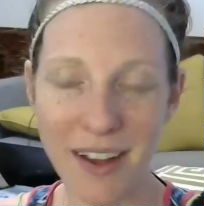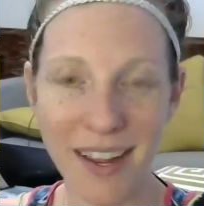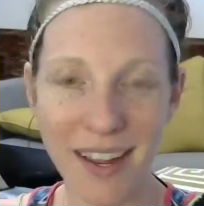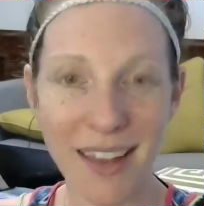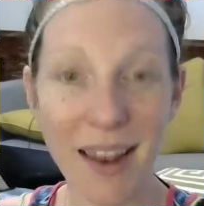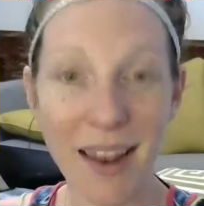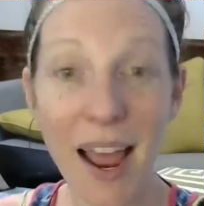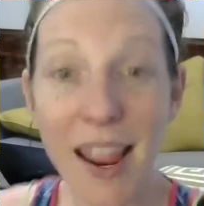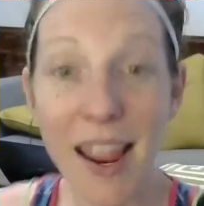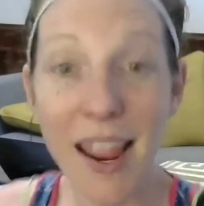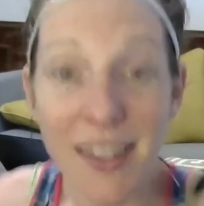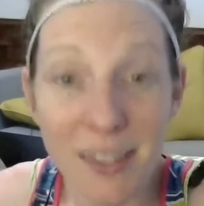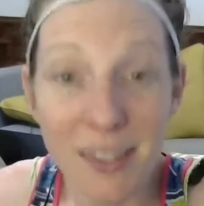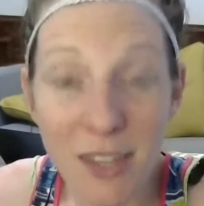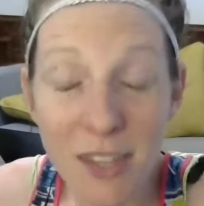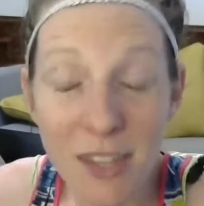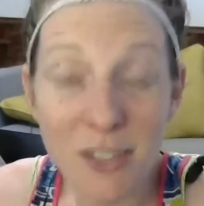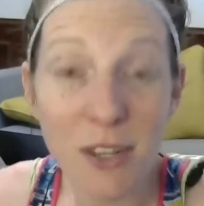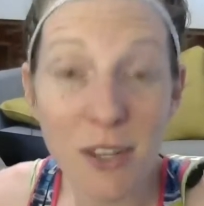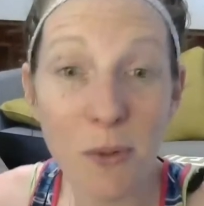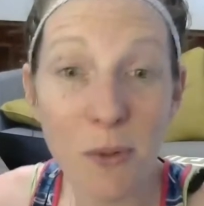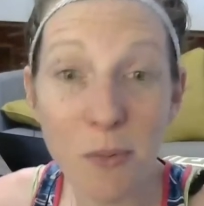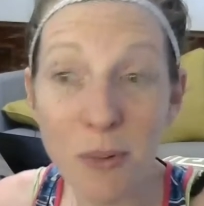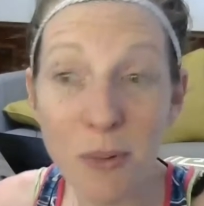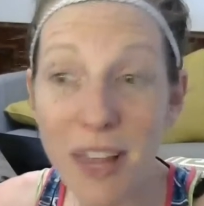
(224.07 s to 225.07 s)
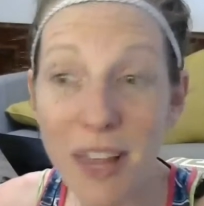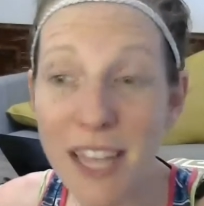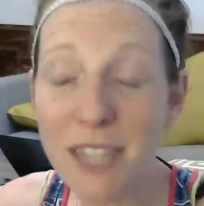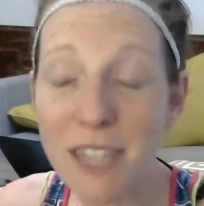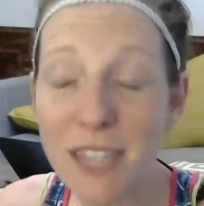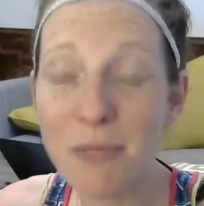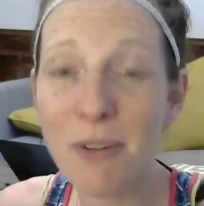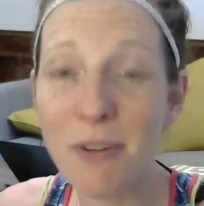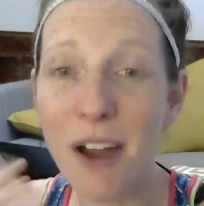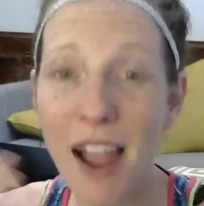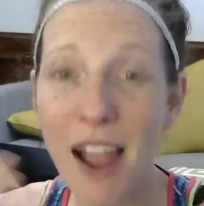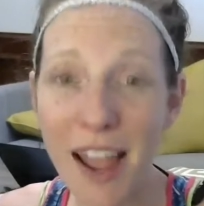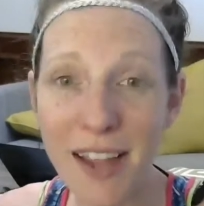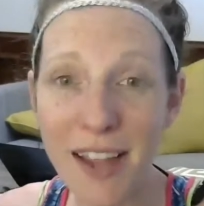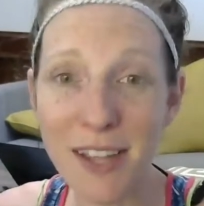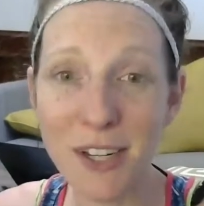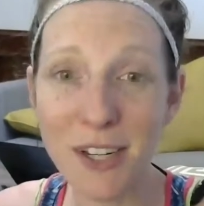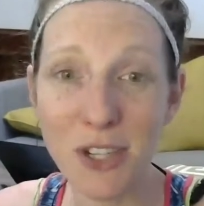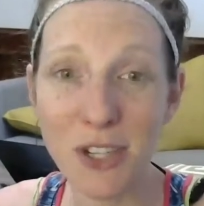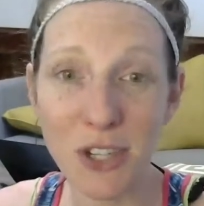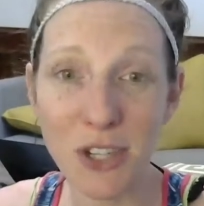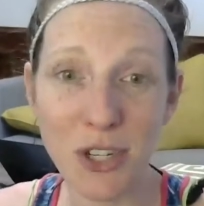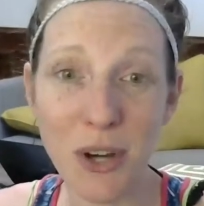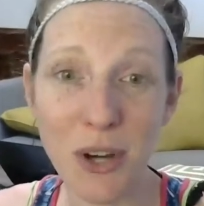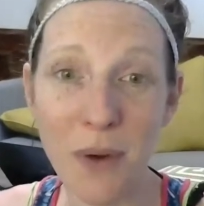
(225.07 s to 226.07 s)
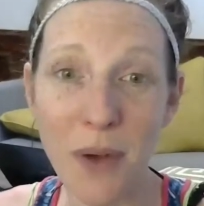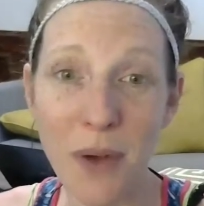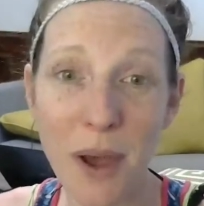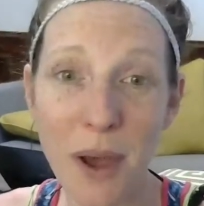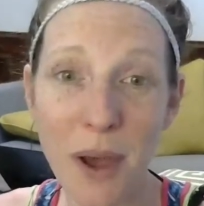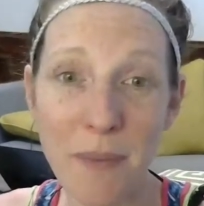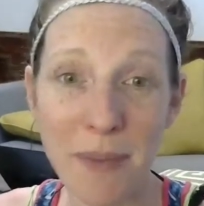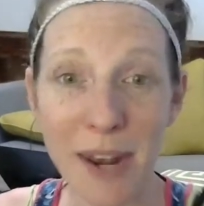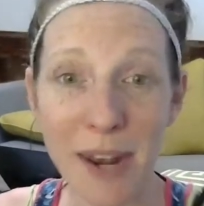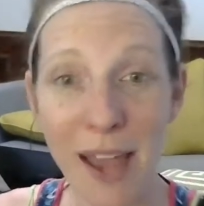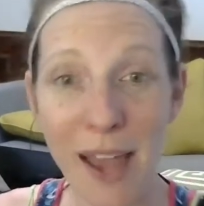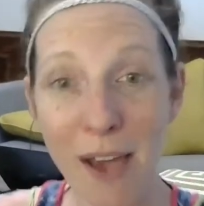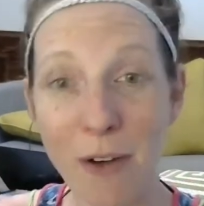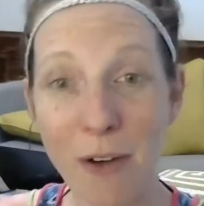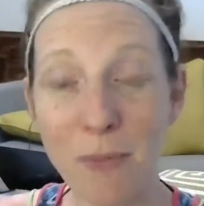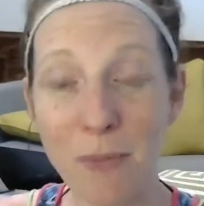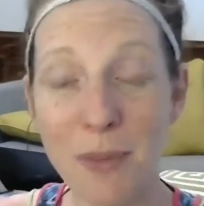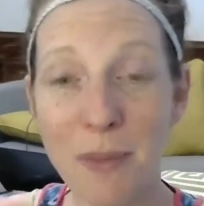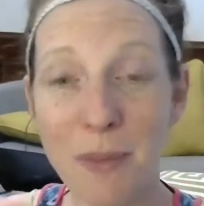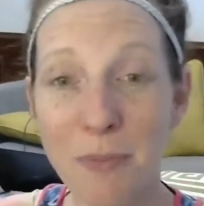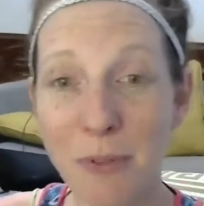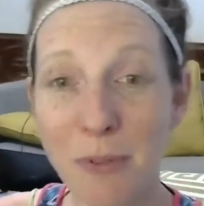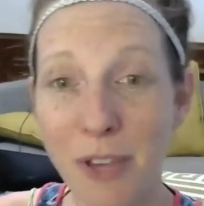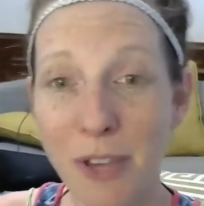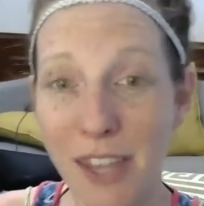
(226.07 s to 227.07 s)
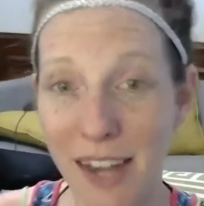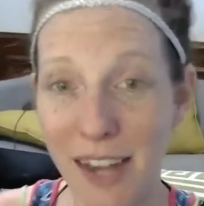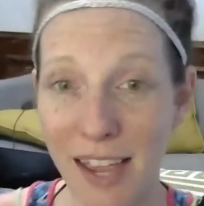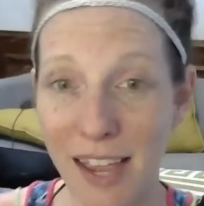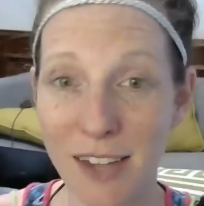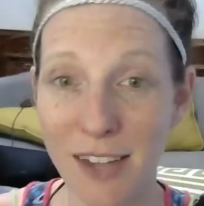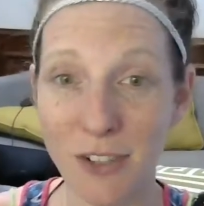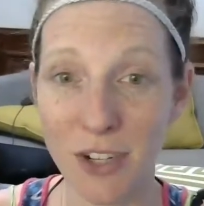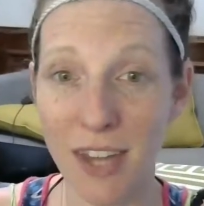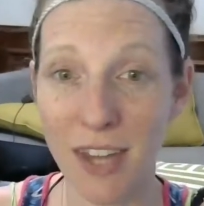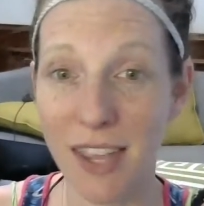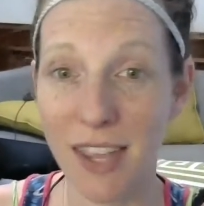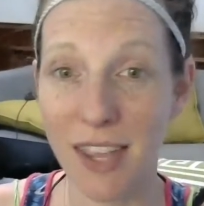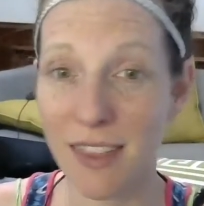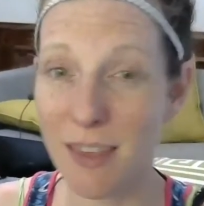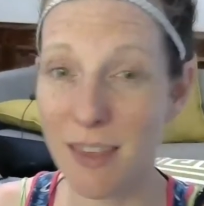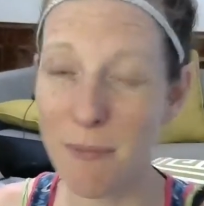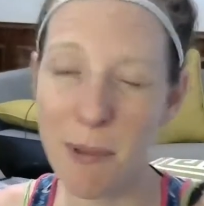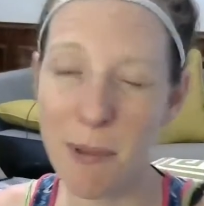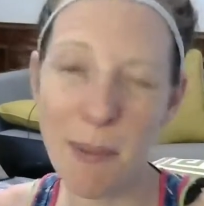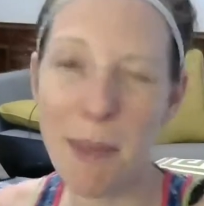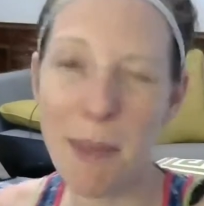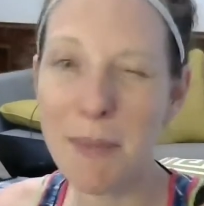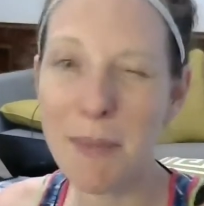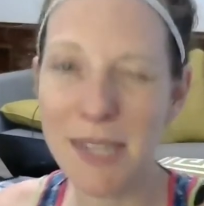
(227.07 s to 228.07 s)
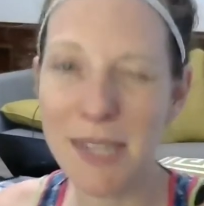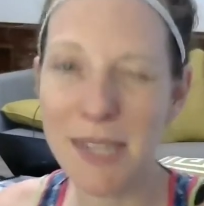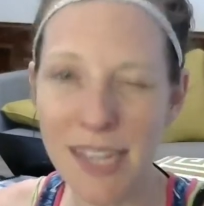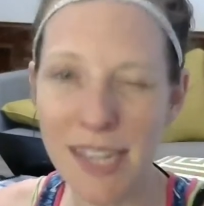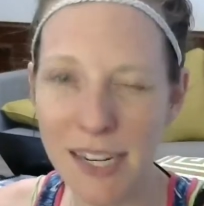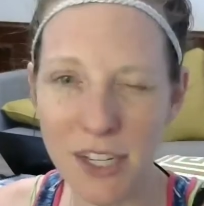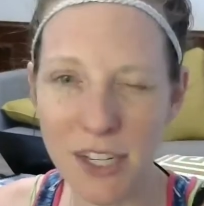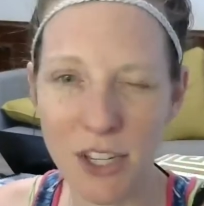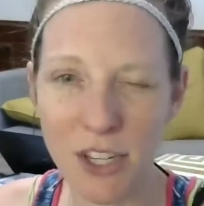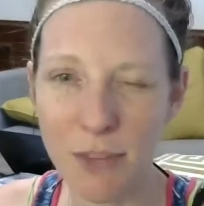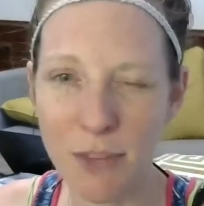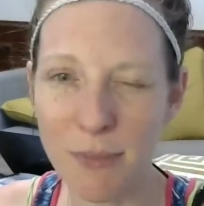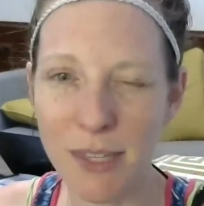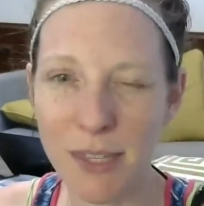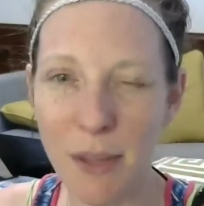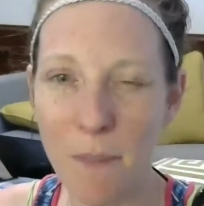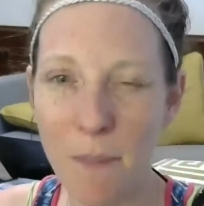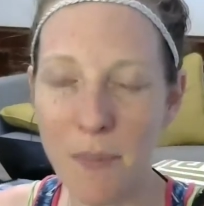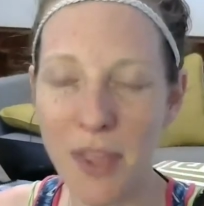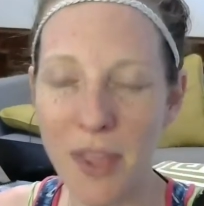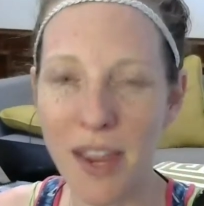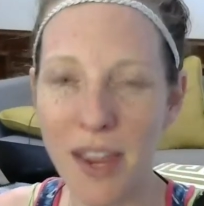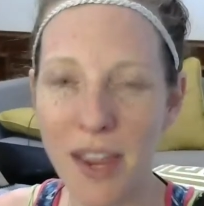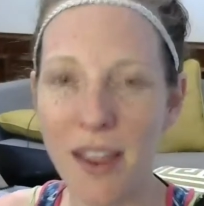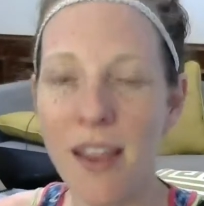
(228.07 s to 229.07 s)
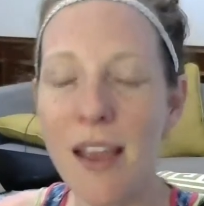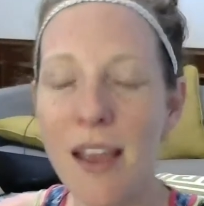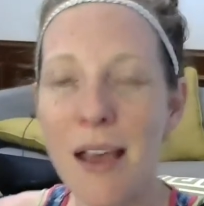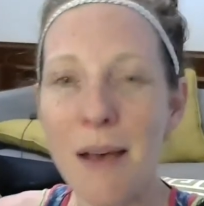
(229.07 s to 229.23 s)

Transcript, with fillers: And it's it's a place where I can show up and help people and educate them and maybe teach them something.